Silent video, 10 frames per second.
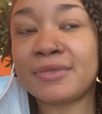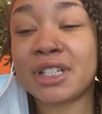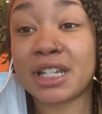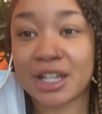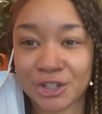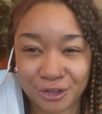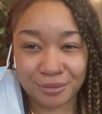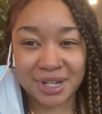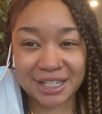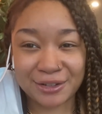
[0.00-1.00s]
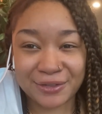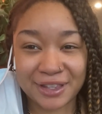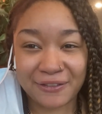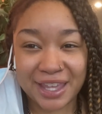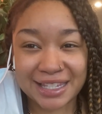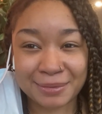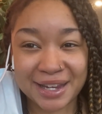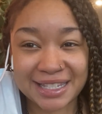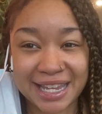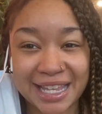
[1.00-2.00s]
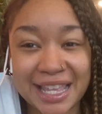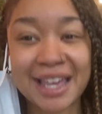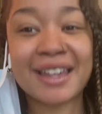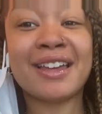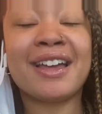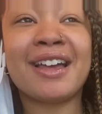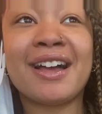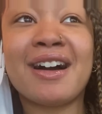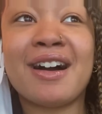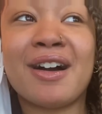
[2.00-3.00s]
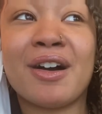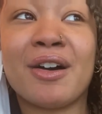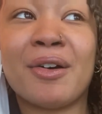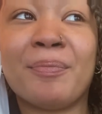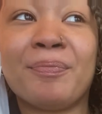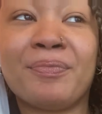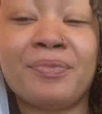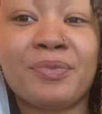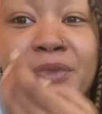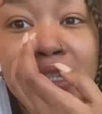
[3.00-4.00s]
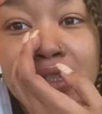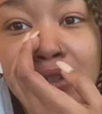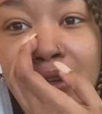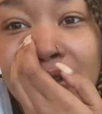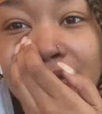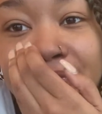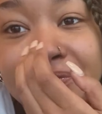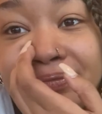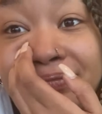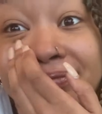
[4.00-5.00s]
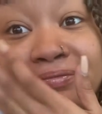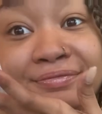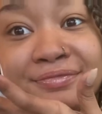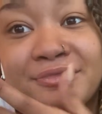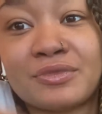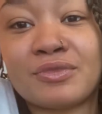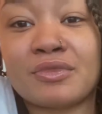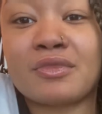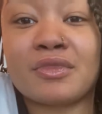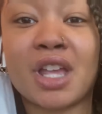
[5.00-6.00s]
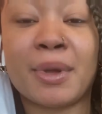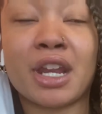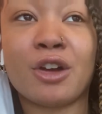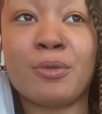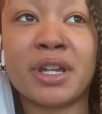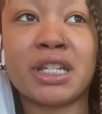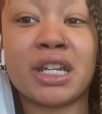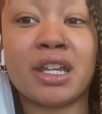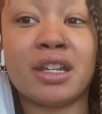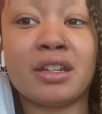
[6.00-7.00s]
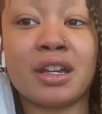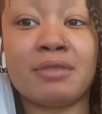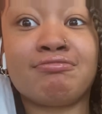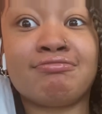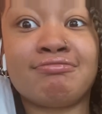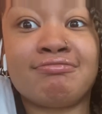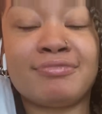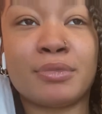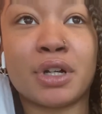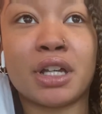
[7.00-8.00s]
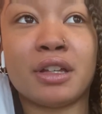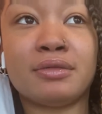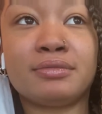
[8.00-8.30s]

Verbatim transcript: did I shoot myself in the face by saying that? Um, so, I mean, I hope I didn't, but